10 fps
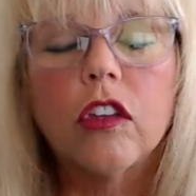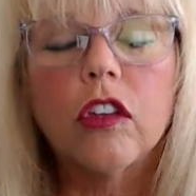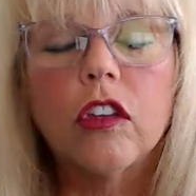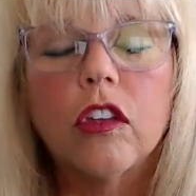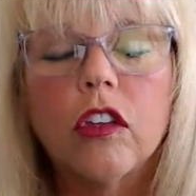
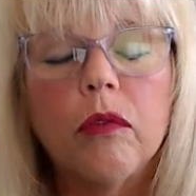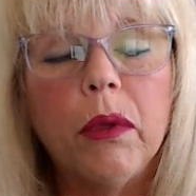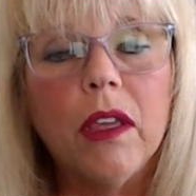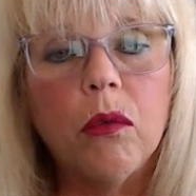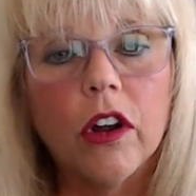This could
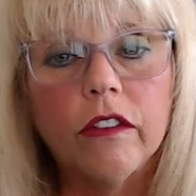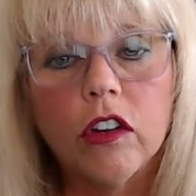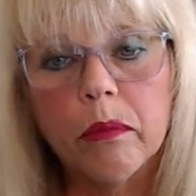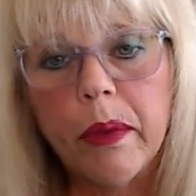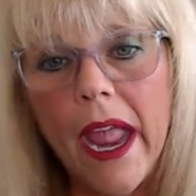be one of
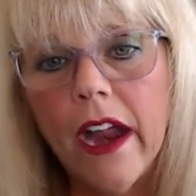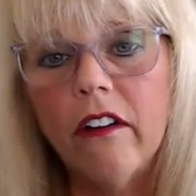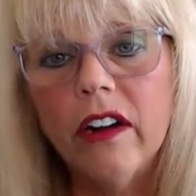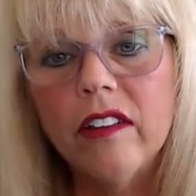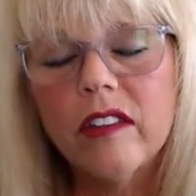your
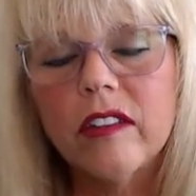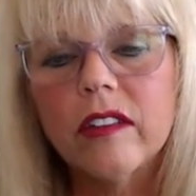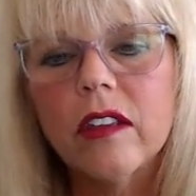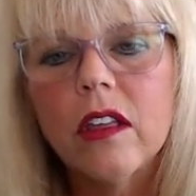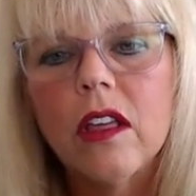
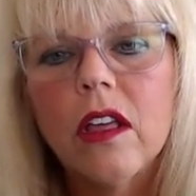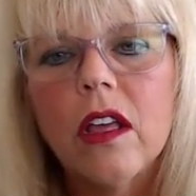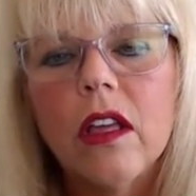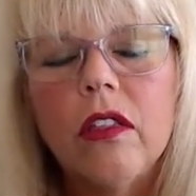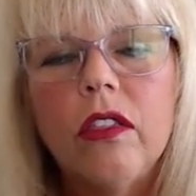parents.
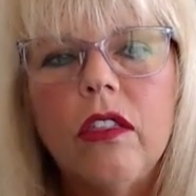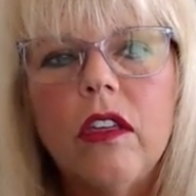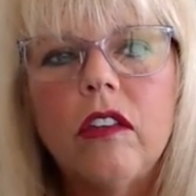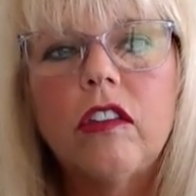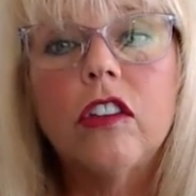
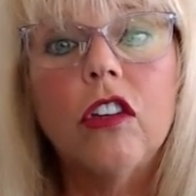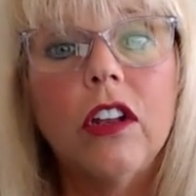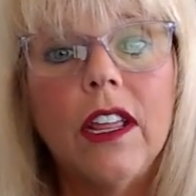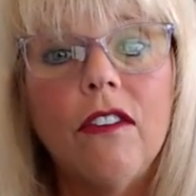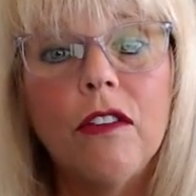This
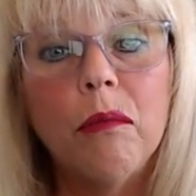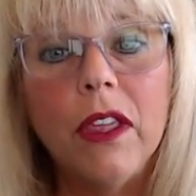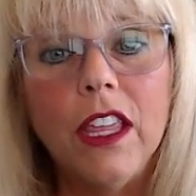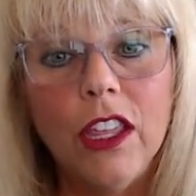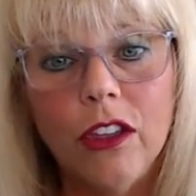could even be
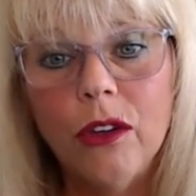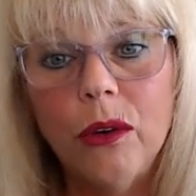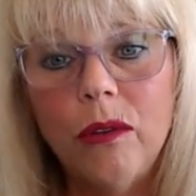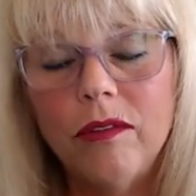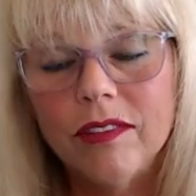
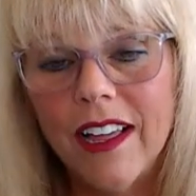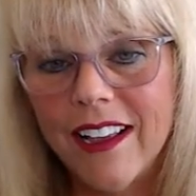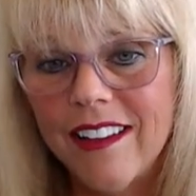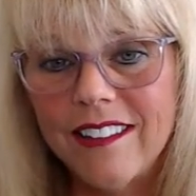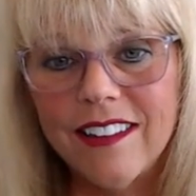you.
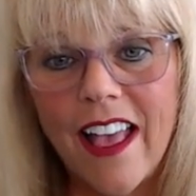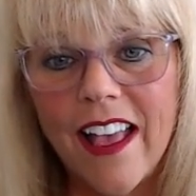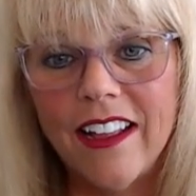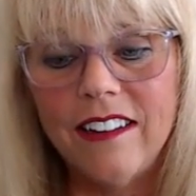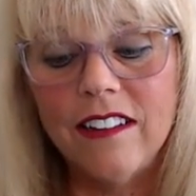Like I
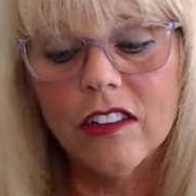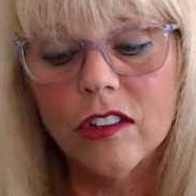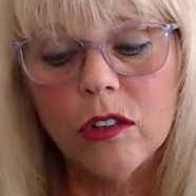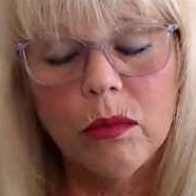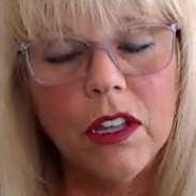said,
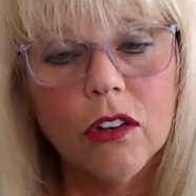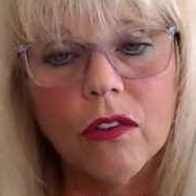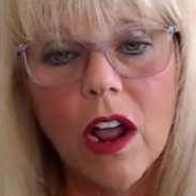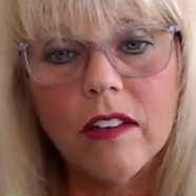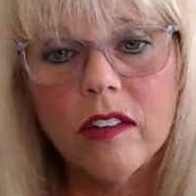could be your
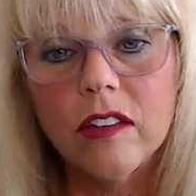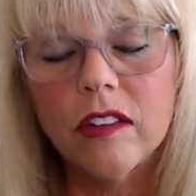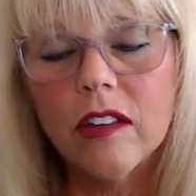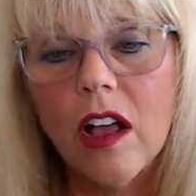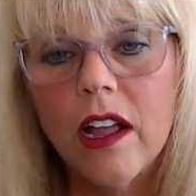rising
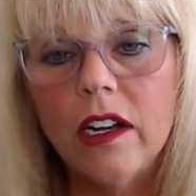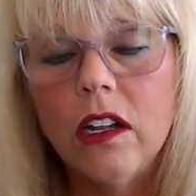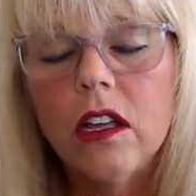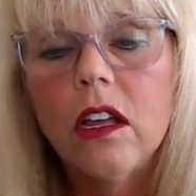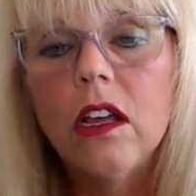
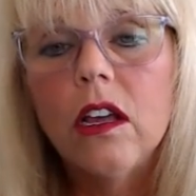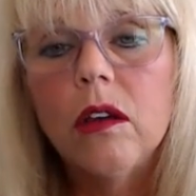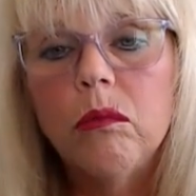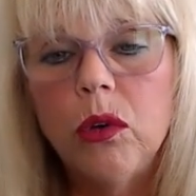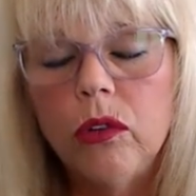sign,
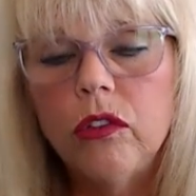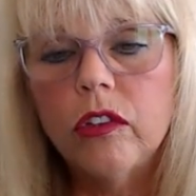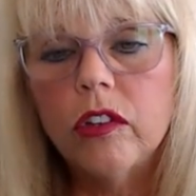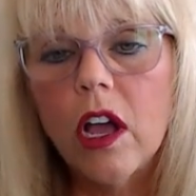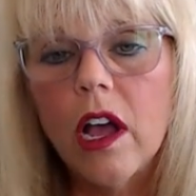moon
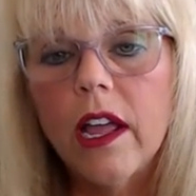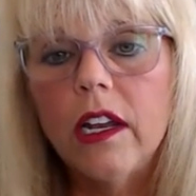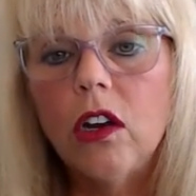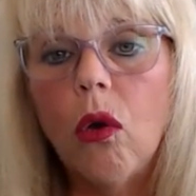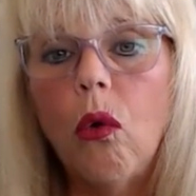
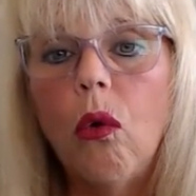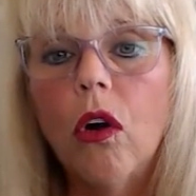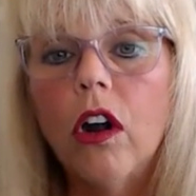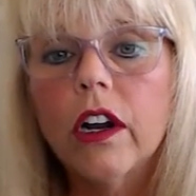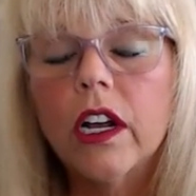sign,
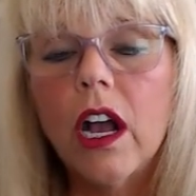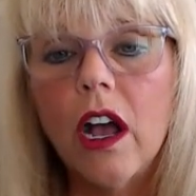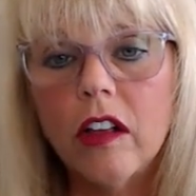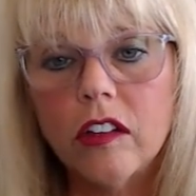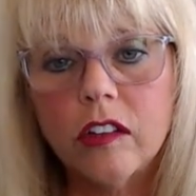or
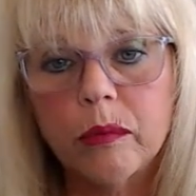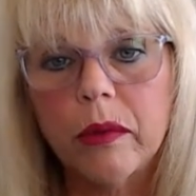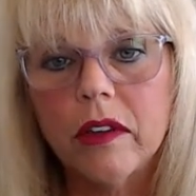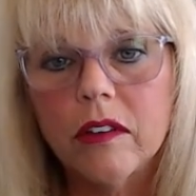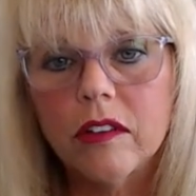cusp
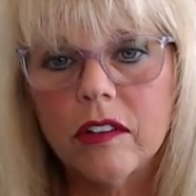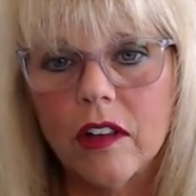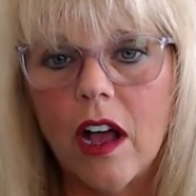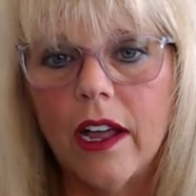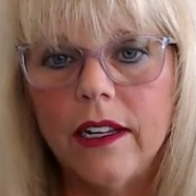
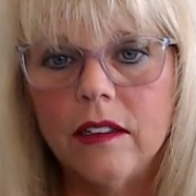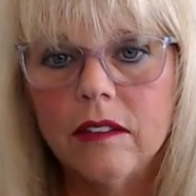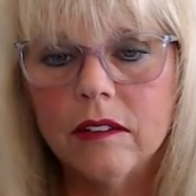sign.